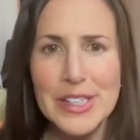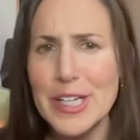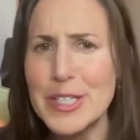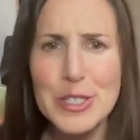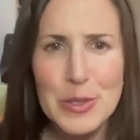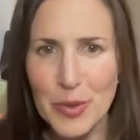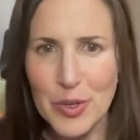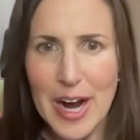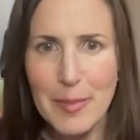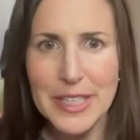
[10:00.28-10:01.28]
like a super
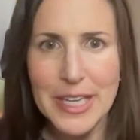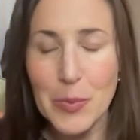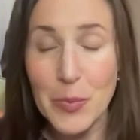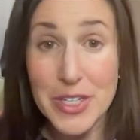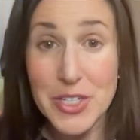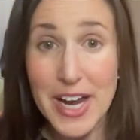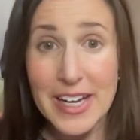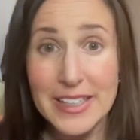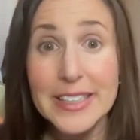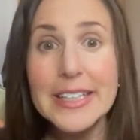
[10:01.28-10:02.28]
app, like a WeChat
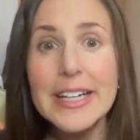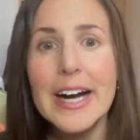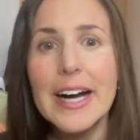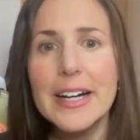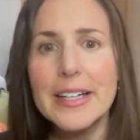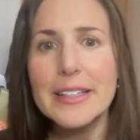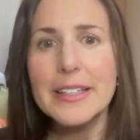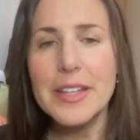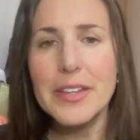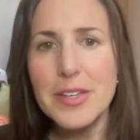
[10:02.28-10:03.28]

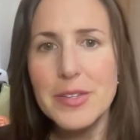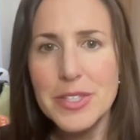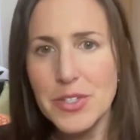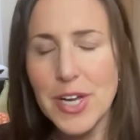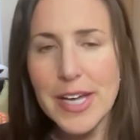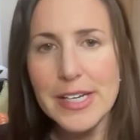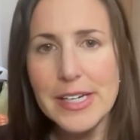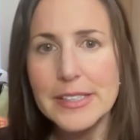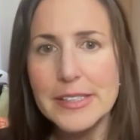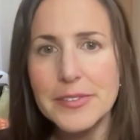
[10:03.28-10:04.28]
that they use in
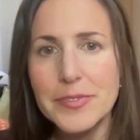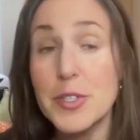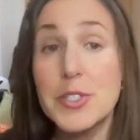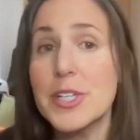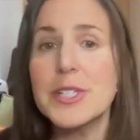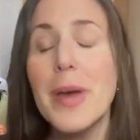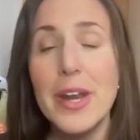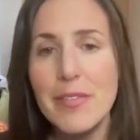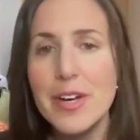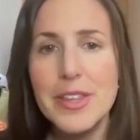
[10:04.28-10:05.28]
China for just about
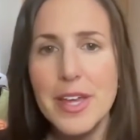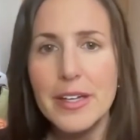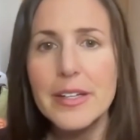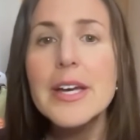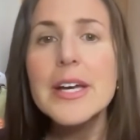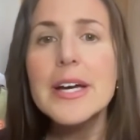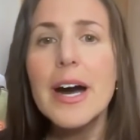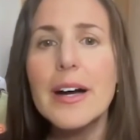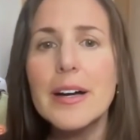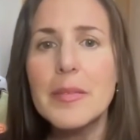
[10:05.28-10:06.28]
everything.
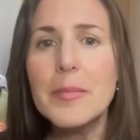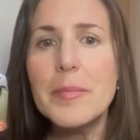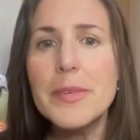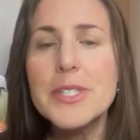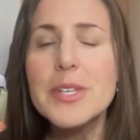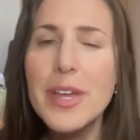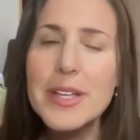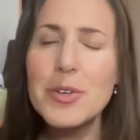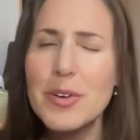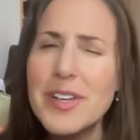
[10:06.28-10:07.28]
So that
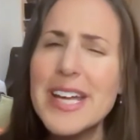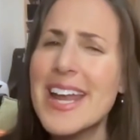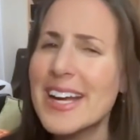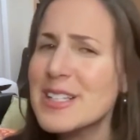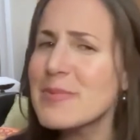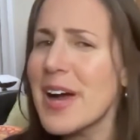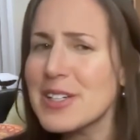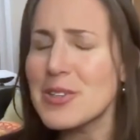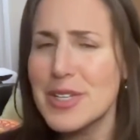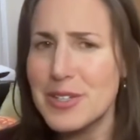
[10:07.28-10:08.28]
sort of connects back
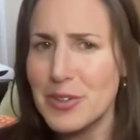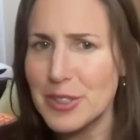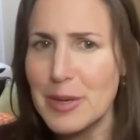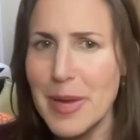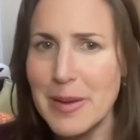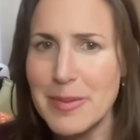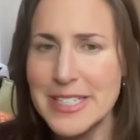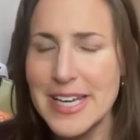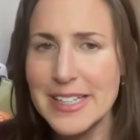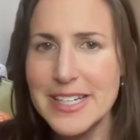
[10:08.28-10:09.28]
to his early payment
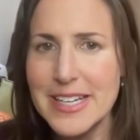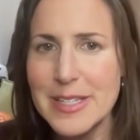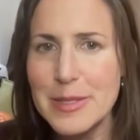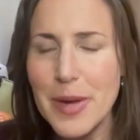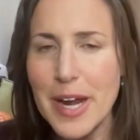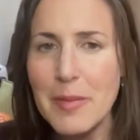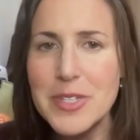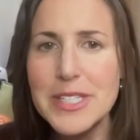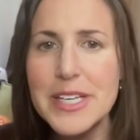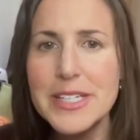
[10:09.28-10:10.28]
tech days, but I'm
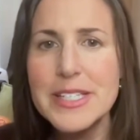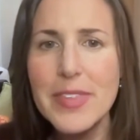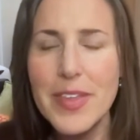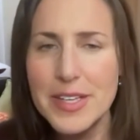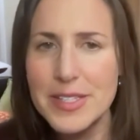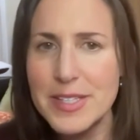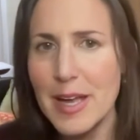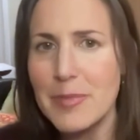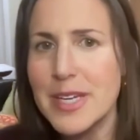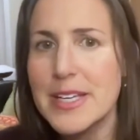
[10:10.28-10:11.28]
just going to set that
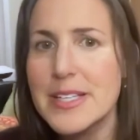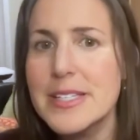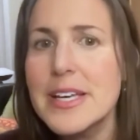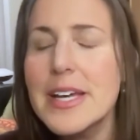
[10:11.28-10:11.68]
aside because